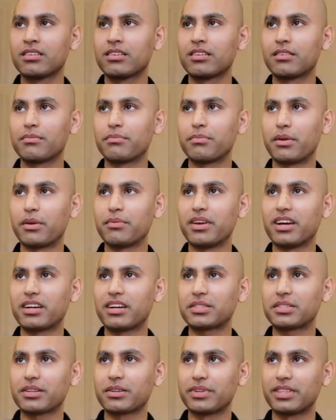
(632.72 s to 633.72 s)
Maybe
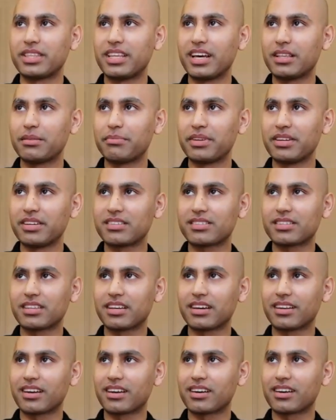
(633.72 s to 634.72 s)
actually, with that being
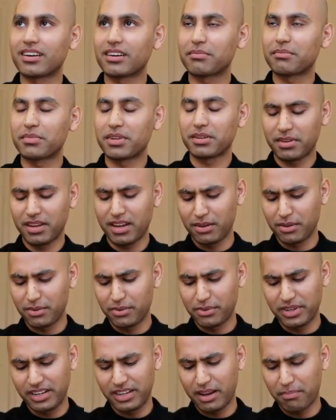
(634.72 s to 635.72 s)
said, maybe I'll
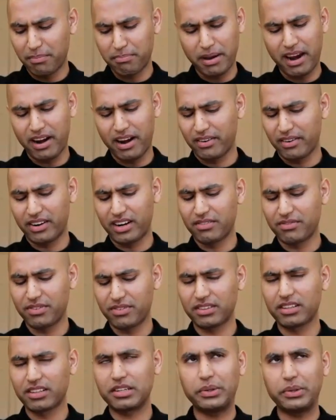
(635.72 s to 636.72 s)
read a paragraph
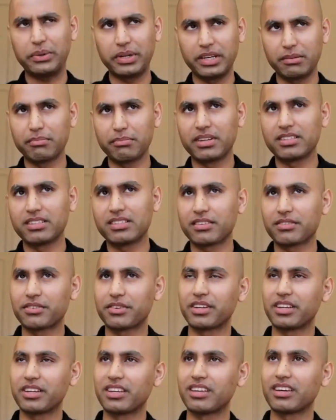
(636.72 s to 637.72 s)
from the treatments of
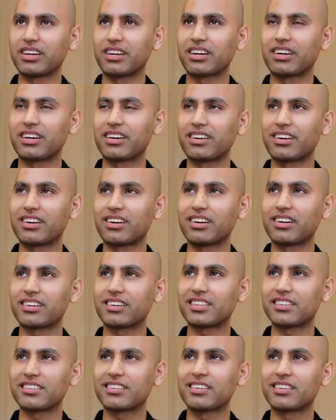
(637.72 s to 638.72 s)
Rohingya
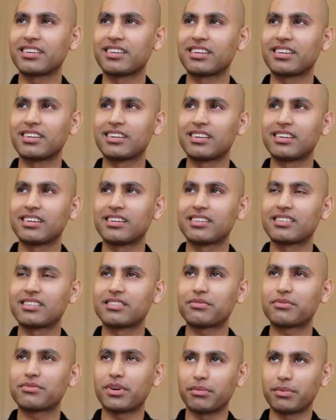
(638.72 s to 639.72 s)

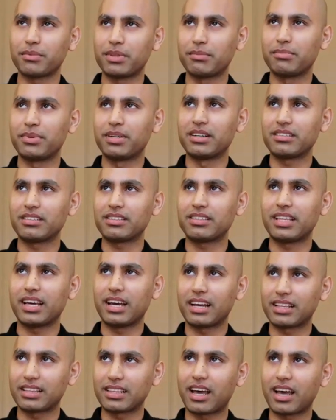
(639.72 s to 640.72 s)
from the book,
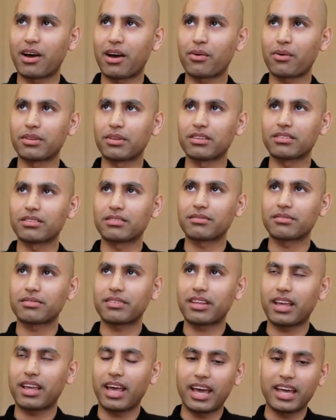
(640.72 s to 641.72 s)
then I'll
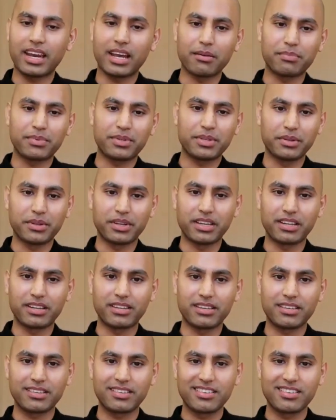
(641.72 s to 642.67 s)
add up to it.